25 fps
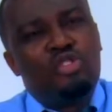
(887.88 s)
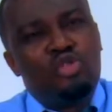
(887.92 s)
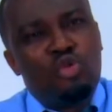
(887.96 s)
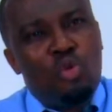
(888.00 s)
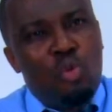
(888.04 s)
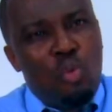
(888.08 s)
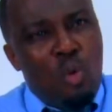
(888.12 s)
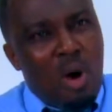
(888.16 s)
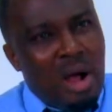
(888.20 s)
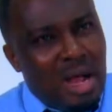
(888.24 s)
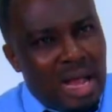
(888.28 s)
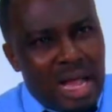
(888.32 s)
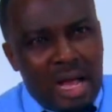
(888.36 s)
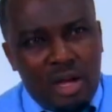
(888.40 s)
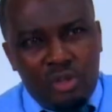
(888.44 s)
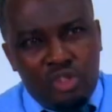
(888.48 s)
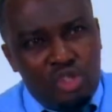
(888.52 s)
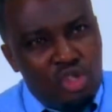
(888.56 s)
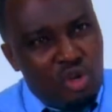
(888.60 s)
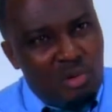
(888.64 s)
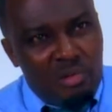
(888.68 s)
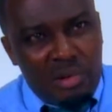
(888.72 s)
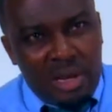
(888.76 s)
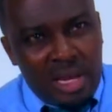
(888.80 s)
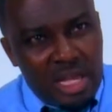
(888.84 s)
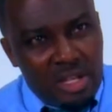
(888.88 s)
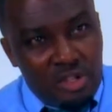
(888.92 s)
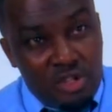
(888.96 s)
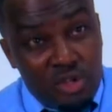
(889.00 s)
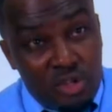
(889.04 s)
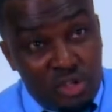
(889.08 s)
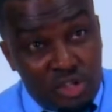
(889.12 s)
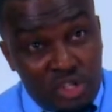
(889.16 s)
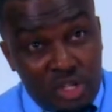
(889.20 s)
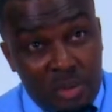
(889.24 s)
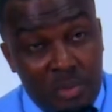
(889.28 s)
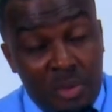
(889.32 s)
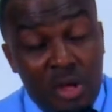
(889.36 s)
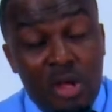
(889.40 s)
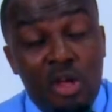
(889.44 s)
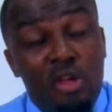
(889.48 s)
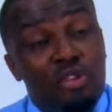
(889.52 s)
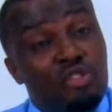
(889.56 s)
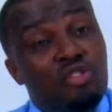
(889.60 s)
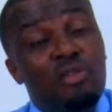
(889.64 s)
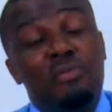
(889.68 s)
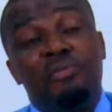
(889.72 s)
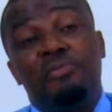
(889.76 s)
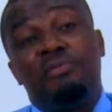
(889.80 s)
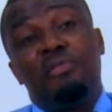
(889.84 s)
to work out your relationship.
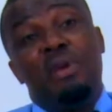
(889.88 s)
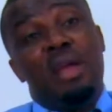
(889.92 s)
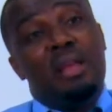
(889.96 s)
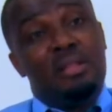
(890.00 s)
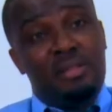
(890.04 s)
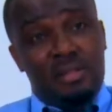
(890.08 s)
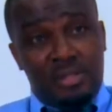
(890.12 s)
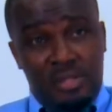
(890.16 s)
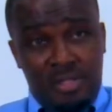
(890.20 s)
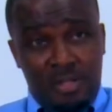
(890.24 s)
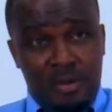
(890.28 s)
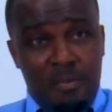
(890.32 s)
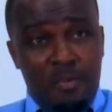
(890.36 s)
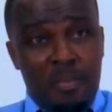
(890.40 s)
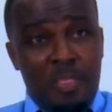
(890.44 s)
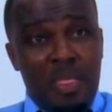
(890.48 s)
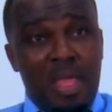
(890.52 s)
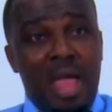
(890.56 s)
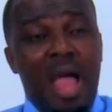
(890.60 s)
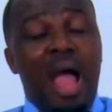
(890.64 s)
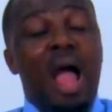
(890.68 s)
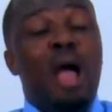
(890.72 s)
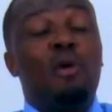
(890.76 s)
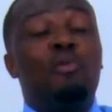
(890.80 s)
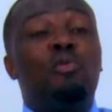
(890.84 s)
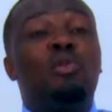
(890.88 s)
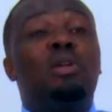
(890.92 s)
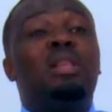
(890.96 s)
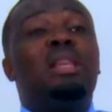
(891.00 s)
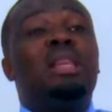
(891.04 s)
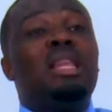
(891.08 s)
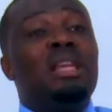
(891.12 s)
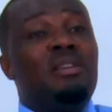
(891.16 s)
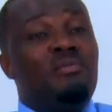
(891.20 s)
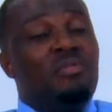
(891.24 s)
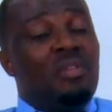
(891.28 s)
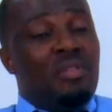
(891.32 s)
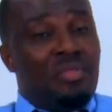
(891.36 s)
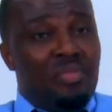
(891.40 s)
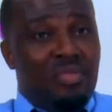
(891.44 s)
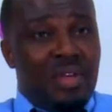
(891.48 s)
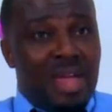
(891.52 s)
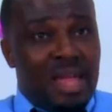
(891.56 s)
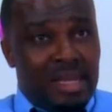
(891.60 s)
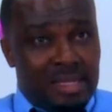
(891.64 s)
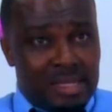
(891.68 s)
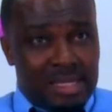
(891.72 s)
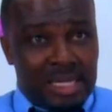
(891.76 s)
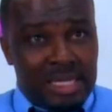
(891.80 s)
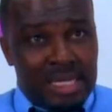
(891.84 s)
So friends, I will leave it
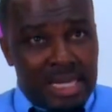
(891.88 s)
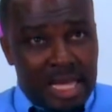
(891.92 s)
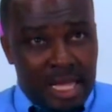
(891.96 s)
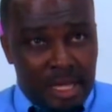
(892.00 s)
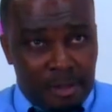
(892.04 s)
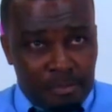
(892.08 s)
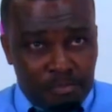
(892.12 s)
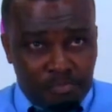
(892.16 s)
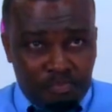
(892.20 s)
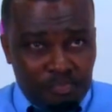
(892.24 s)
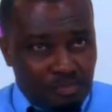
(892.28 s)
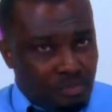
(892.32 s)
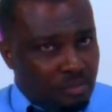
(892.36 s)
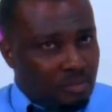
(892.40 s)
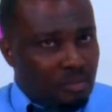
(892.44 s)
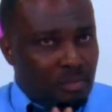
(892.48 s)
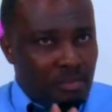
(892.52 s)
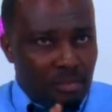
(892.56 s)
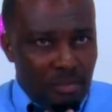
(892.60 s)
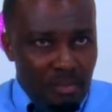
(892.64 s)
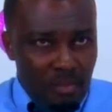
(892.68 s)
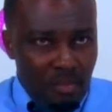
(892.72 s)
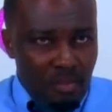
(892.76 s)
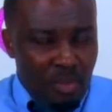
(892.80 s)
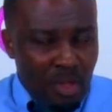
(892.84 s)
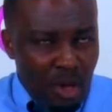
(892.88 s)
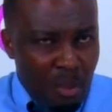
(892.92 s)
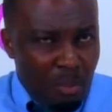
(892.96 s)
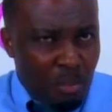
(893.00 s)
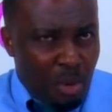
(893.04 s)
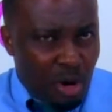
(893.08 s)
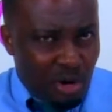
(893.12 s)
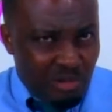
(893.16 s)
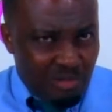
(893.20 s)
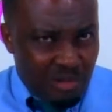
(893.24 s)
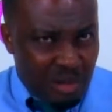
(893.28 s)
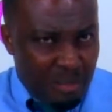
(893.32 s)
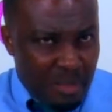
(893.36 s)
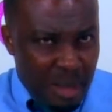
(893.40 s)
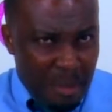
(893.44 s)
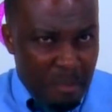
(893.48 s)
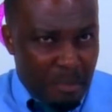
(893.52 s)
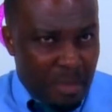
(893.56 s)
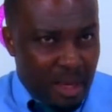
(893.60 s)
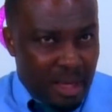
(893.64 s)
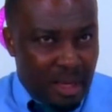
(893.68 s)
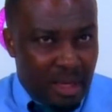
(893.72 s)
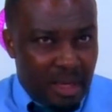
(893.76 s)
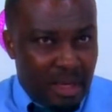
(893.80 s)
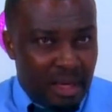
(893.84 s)
there today. But
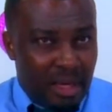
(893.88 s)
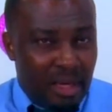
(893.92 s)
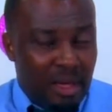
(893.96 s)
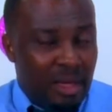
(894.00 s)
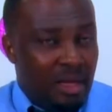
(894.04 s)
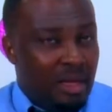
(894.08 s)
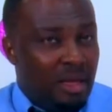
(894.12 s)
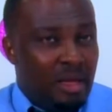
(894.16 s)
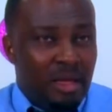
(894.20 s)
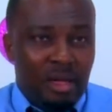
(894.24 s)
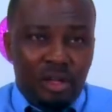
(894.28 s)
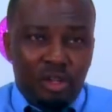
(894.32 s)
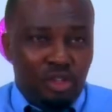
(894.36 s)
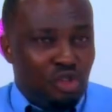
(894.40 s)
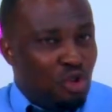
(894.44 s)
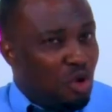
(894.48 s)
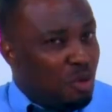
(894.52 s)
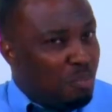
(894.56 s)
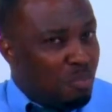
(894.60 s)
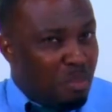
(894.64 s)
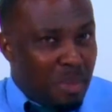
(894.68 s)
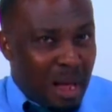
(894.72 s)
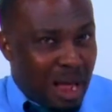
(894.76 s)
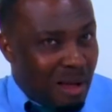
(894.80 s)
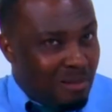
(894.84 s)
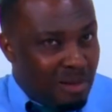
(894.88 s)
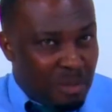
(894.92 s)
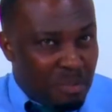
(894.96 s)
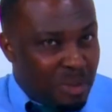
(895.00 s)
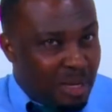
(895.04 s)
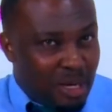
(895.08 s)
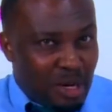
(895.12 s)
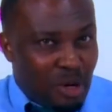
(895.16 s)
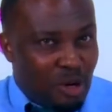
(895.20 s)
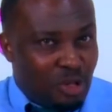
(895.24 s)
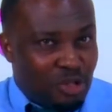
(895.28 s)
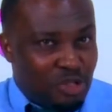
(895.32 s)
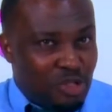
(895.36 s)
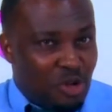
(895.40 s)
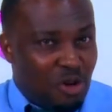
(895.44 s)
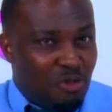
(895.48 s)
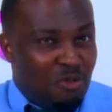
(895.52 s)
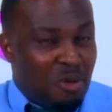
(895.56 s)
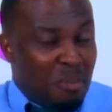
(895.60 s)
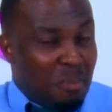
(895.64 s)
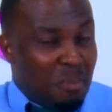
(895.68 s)
remember, don't marry because of a